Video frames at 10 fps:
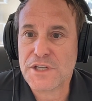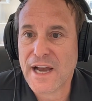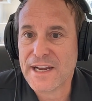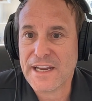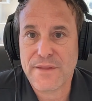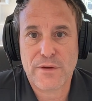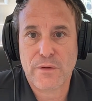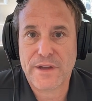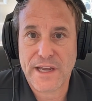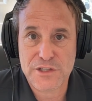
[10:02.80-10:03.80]
tiny in the
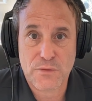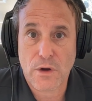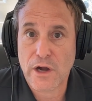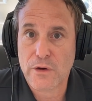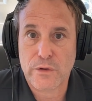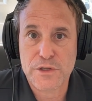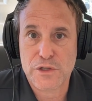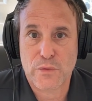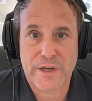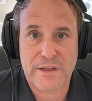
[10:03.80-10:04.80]
early days and raw and growing
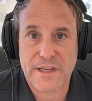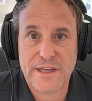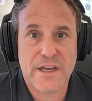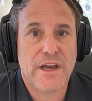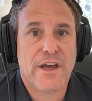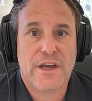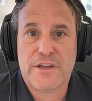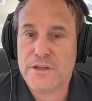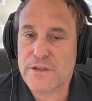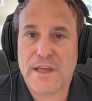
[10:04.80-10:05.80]
so quickly,
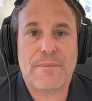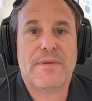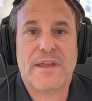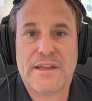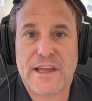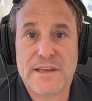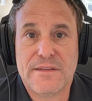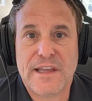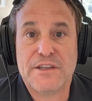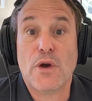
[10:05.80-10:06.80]
they
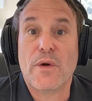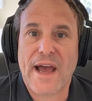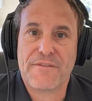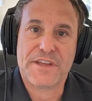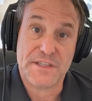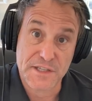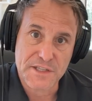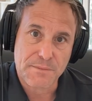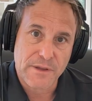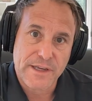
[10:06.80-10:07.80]
don't have the
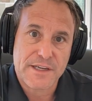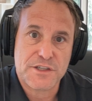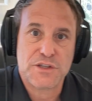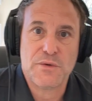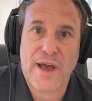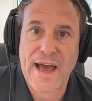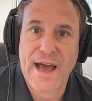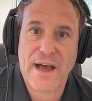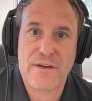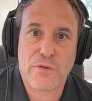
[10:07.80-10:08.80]
discipline to
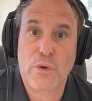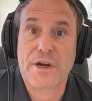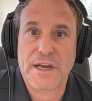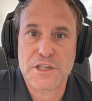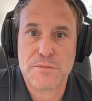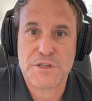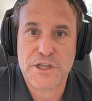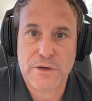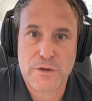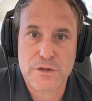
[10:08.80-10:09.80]
have organized
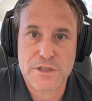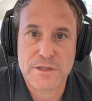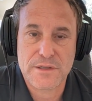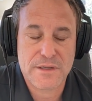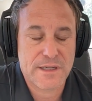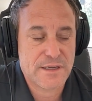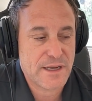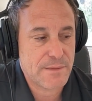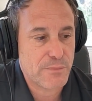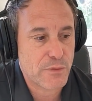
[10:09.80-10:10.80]
materials
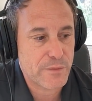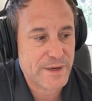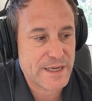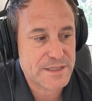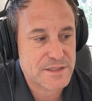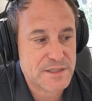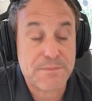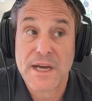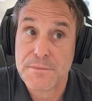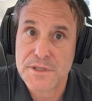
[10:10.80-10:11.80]
and board meetings.
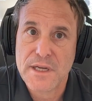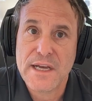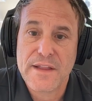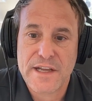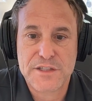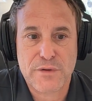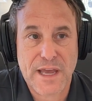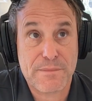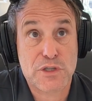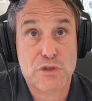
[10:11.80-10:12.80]
Sometimes that's
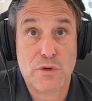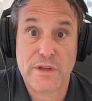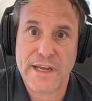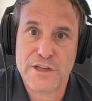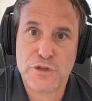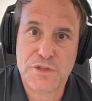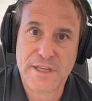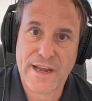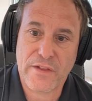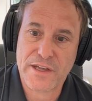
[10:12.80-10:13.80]
okay, but certainly as you
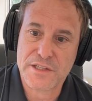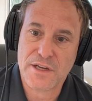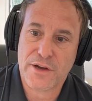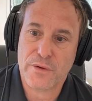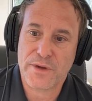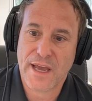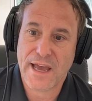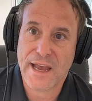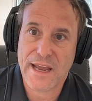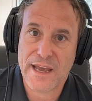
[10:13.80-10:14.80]
scale, it's not
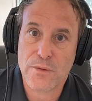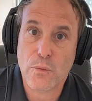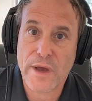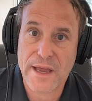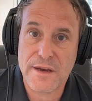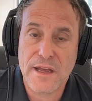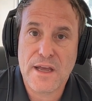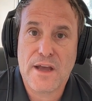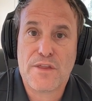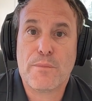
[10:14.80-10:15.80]
okay. And when
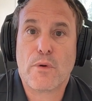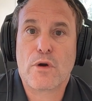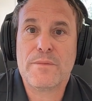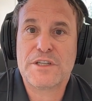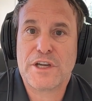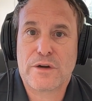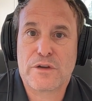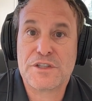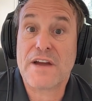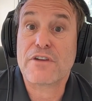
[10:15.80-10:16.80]
the board
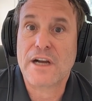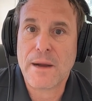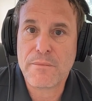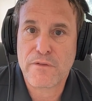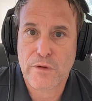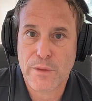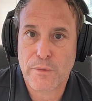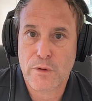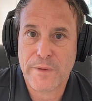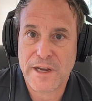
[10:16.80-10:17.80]
materials never come before the
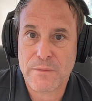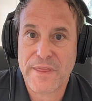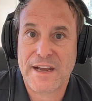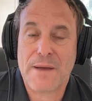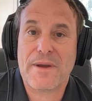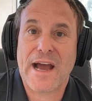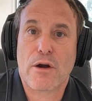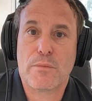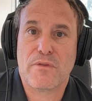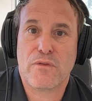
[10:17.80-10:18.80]
board meeting, when they come an
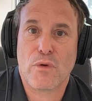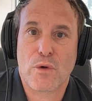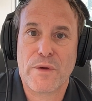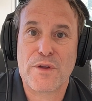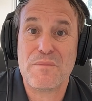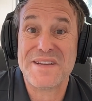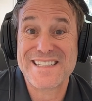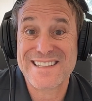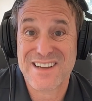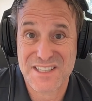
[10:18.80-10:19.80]
hour before, when they're
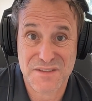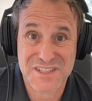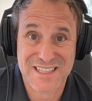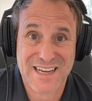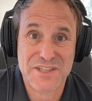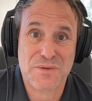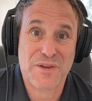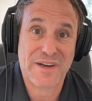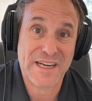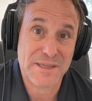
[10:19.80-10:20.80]
missing lots of slides, when
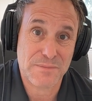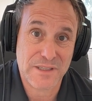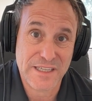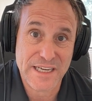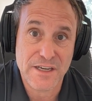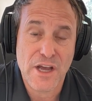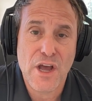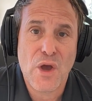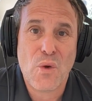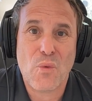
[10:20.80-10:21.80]
they're incomplete,
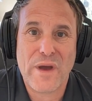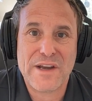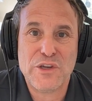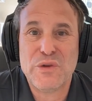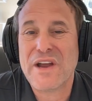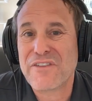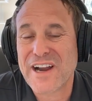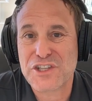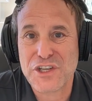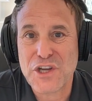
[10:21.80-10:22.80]
when you never
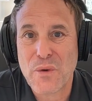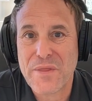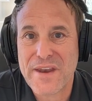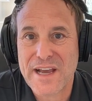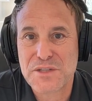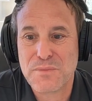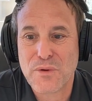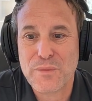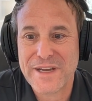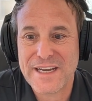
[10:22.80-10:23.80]
actually know when the next
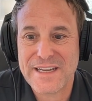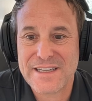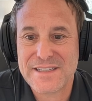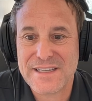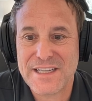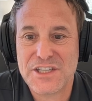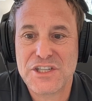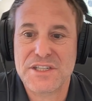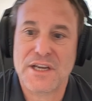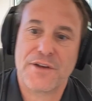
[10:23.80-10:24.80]
board meeting is, it
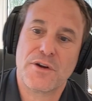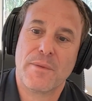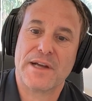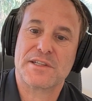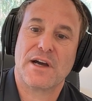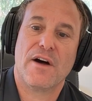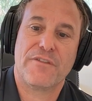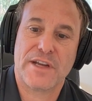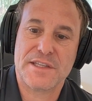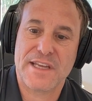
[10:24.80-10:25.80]
just undermines
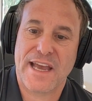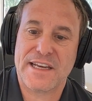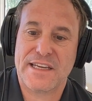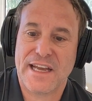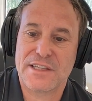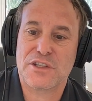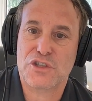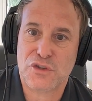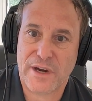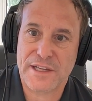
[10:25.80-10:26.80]
confidence and gets
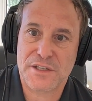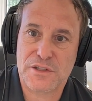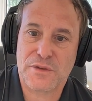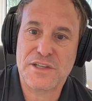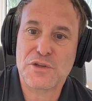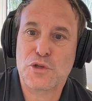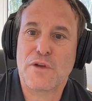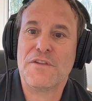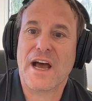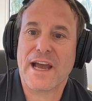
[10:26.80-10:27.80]
stress. So these are
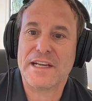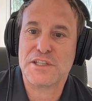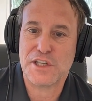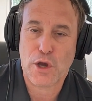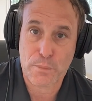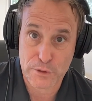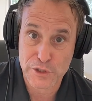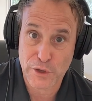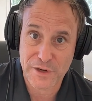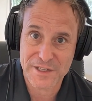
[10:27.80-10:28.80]
sort of 9 CO
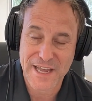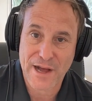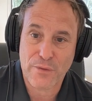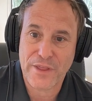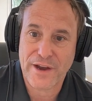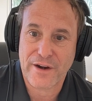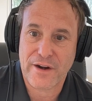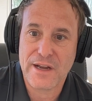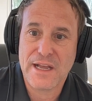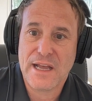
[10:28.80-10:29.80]
personas out there